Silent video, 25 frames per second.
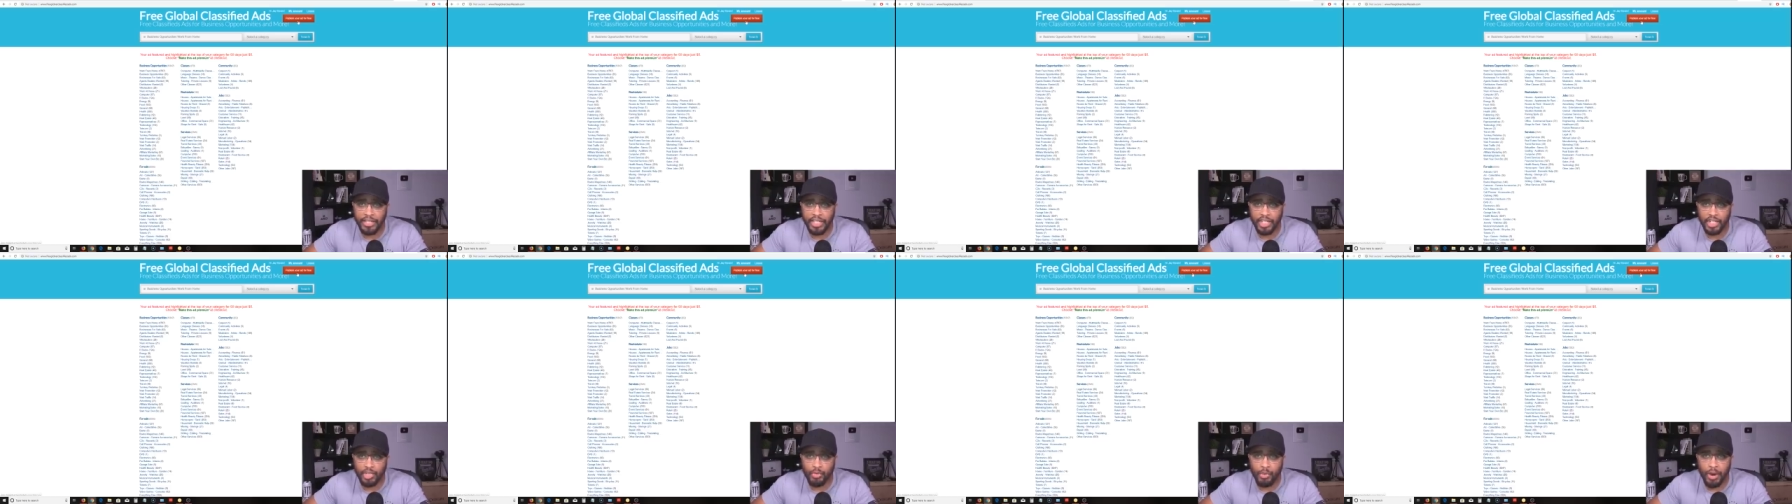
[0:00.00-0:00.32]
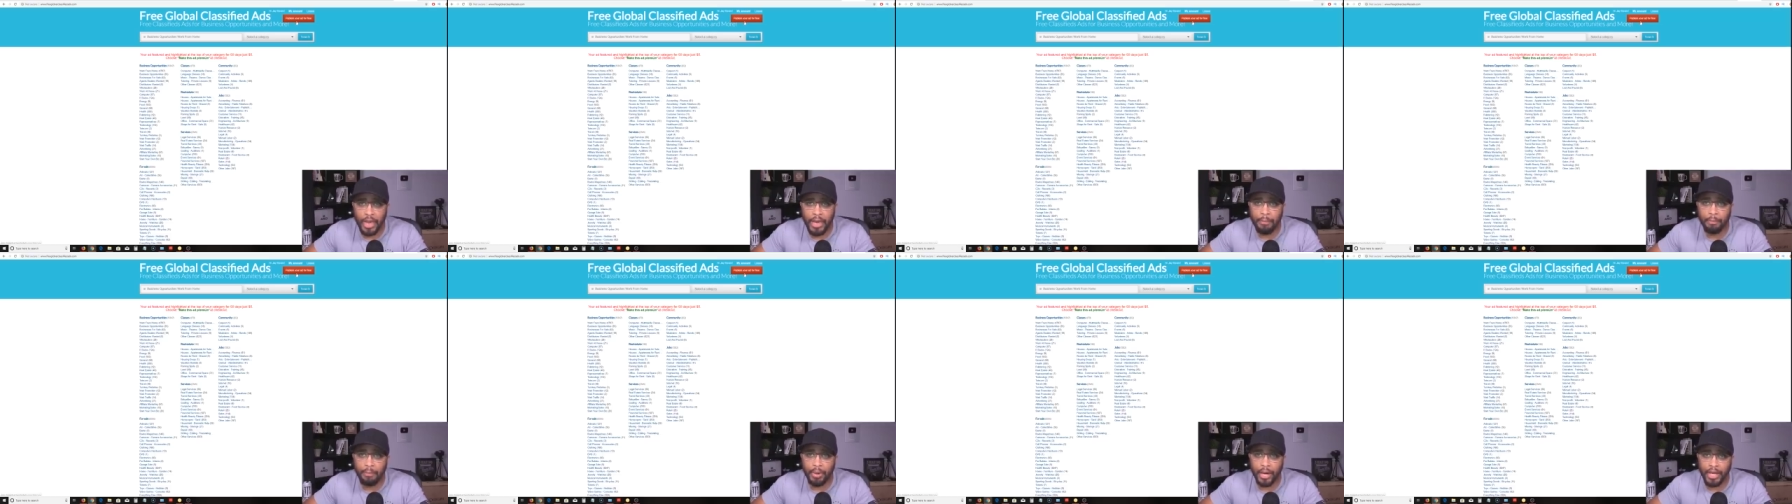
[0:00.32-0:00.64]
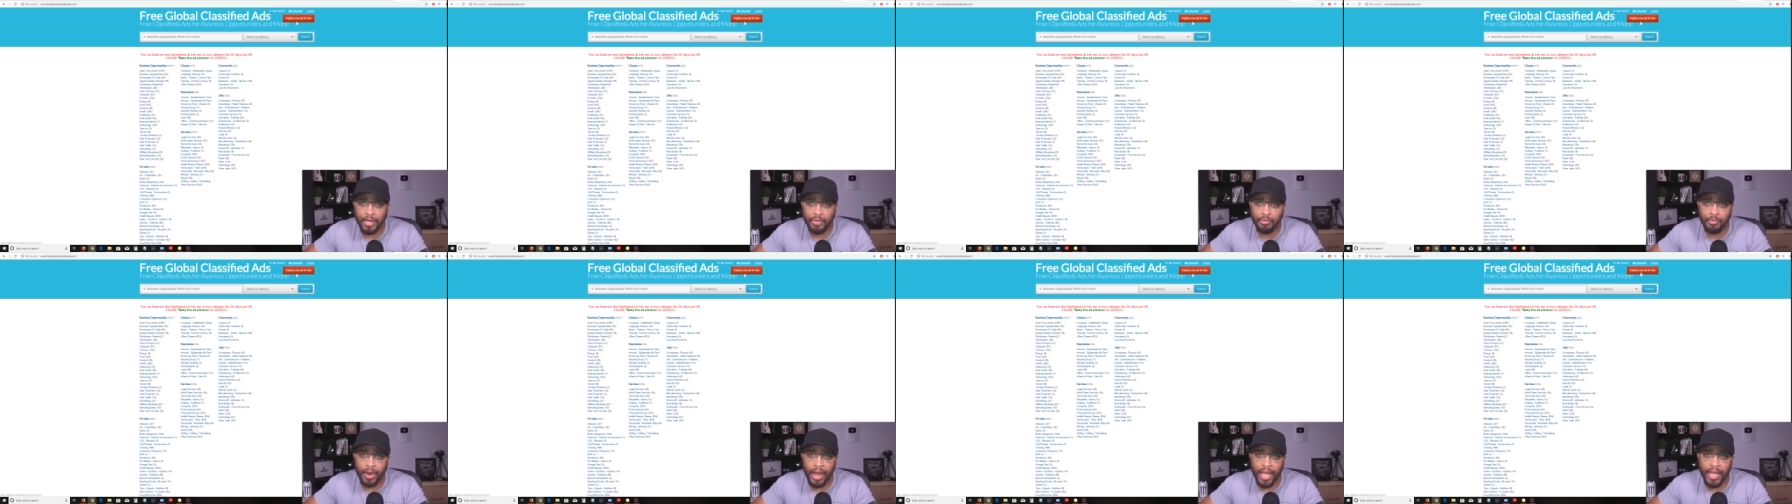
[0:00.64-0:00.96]
this red
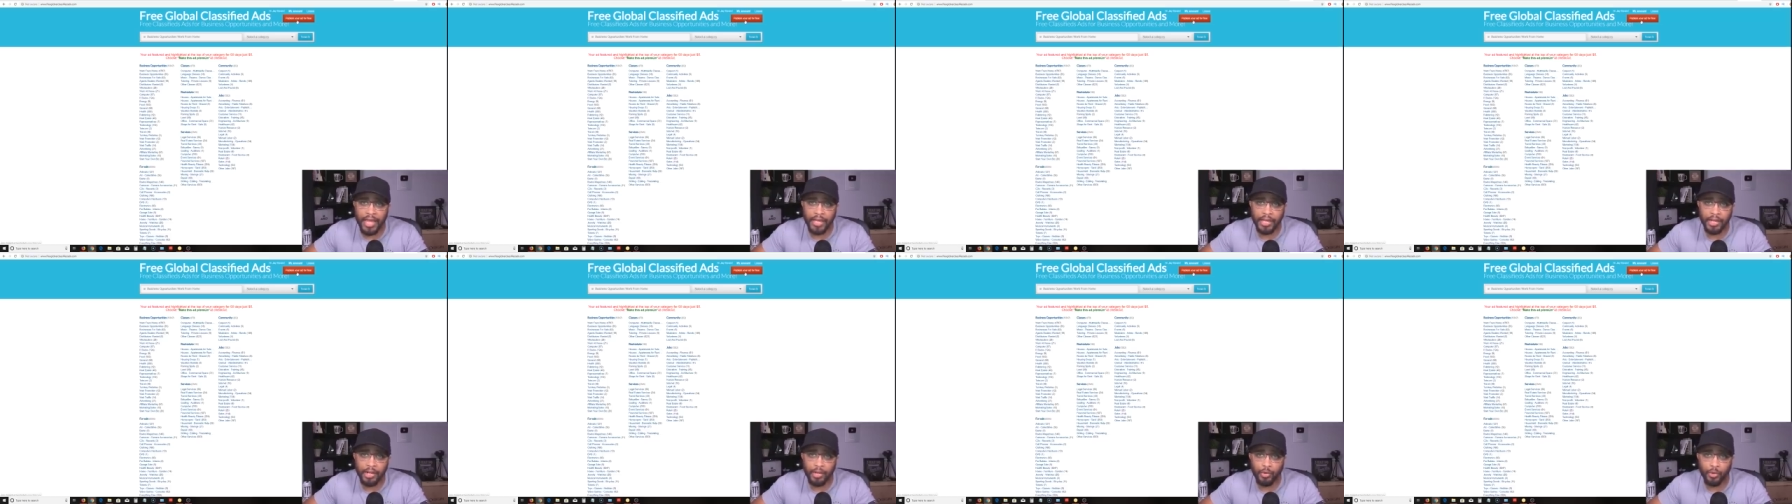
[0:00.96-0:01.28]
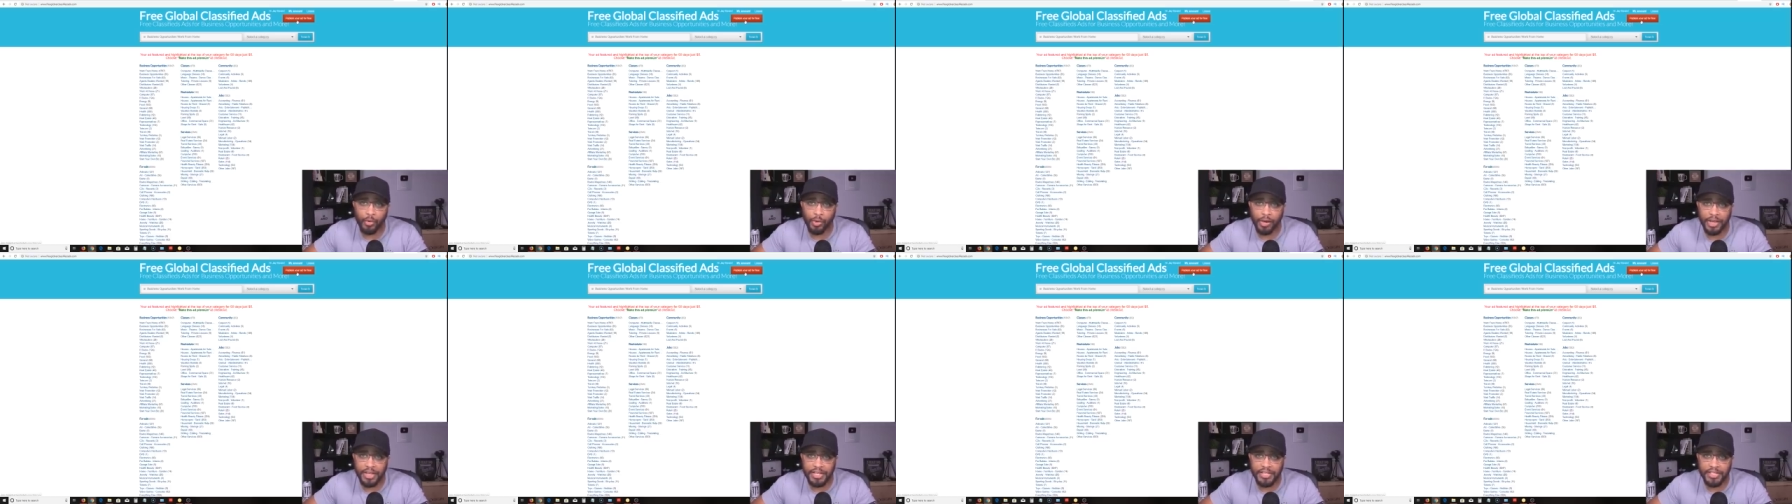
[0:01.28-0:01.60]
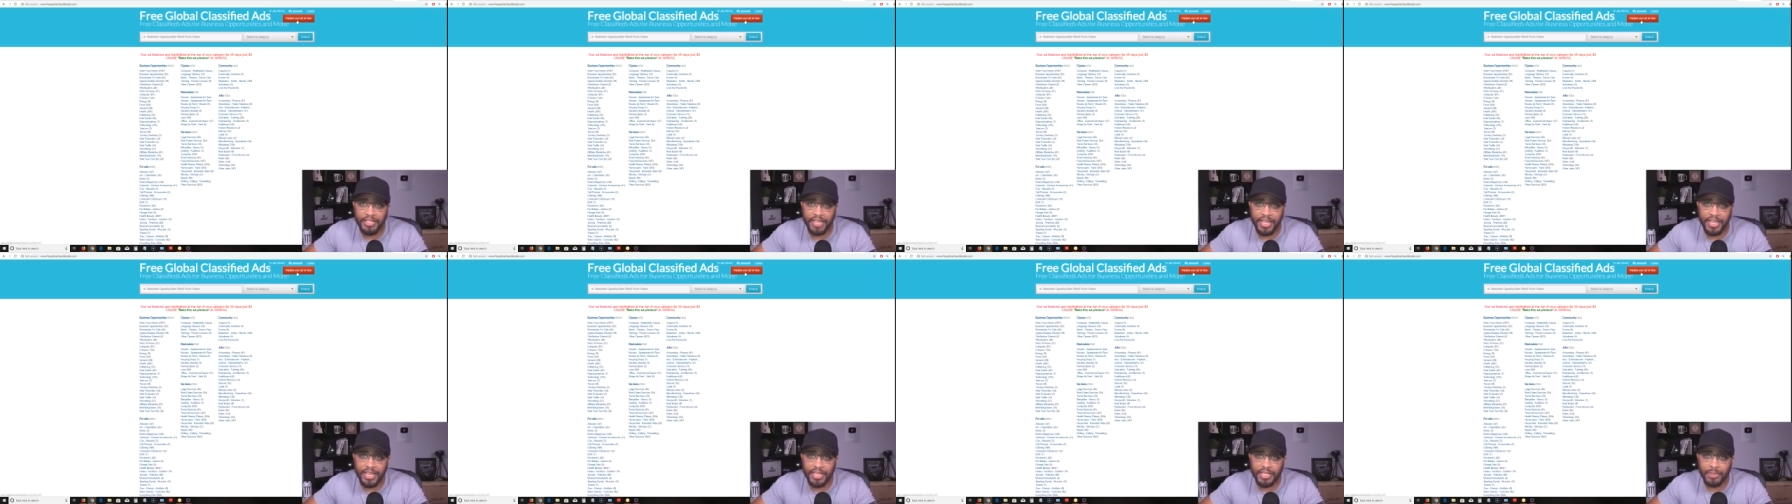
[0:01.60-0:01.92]
button right here where it
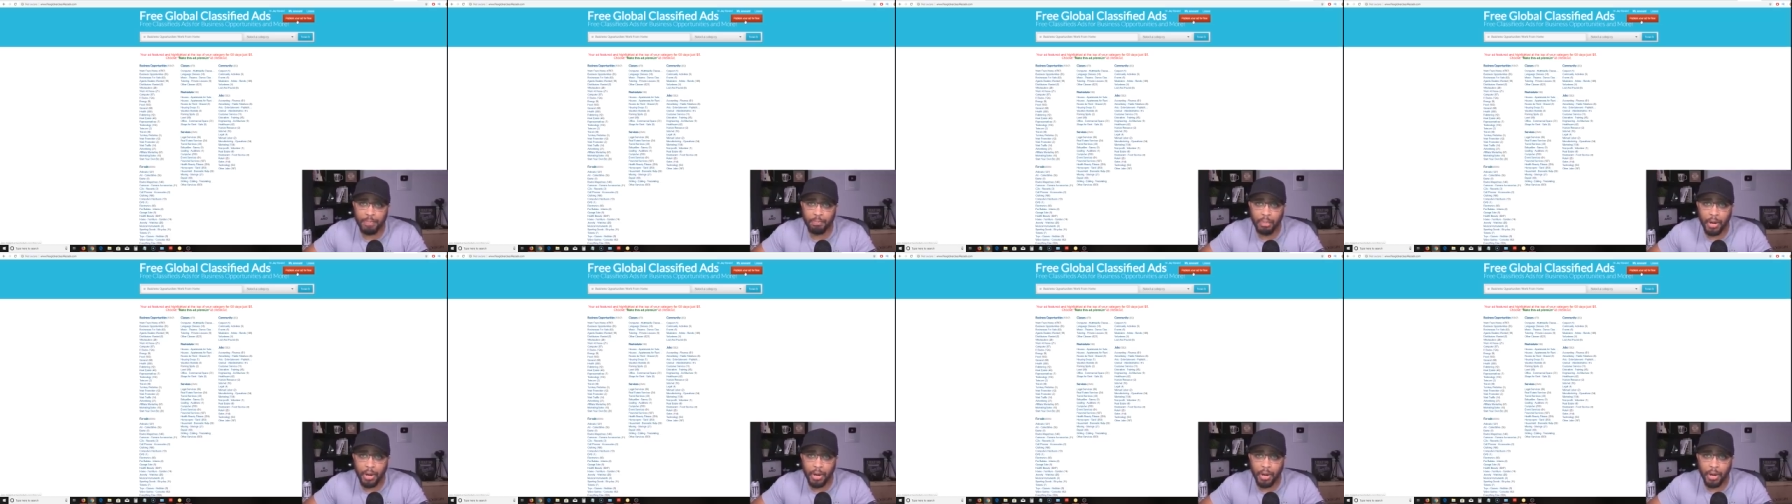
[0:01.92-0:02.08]
says